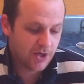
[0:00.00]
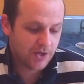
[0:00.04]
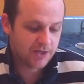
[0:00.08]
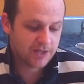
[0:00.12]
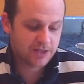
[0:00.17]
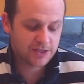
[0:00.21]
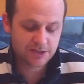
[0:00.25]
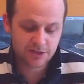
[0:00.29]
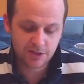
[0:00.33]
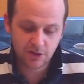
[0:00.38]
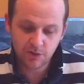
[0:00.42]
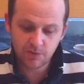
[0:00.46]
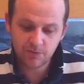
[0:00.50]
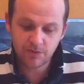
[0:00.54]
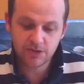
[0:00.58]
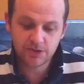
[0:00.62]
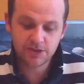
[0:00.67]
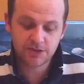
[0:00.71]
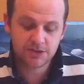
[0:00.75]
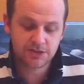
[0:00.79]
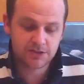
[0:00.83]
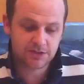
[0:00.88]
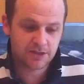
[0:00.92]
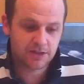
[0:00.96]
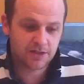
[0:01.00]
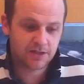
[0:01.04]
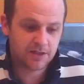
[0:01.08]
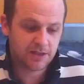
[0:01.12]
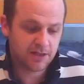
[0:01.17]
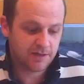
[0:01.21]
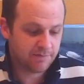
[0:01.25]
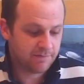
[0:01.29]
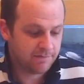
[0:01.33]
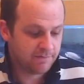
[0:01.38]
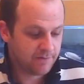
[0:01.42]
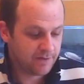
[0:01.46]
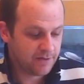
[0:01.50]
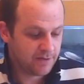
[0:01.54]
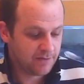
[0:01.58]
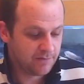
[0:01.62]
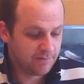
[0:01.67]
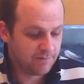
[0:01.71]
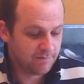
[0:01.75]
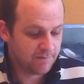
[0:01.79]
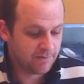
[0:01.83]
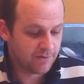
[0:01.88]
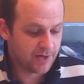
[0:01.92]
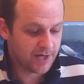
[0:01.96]
There's so much
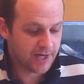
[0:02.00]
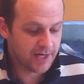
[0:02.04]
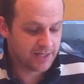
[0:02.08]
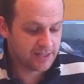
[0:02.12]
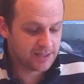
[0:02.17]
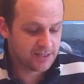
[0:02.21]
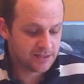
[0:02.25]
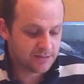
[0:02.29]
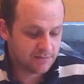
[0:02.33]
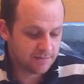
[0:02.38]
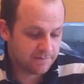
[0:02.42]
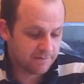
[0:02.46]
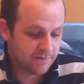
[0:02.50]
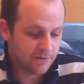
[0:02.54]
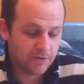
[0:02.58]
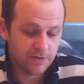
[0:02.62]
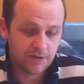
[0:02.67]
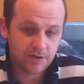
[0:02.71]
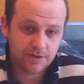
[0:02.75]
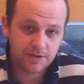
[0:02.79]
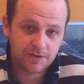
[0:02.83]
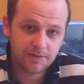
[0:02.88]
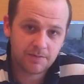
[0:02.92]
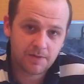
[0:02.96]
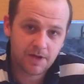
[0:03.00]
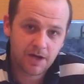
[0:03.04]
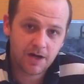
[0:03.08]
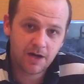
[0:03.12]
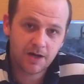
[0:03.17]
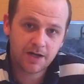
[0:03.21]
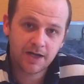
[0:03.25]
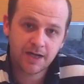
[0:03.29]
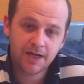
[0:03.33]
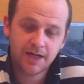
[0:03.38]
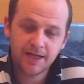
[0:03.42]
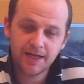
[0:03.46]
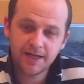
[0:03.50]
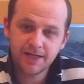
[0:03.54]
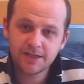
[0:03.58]
different varieties of food on the market,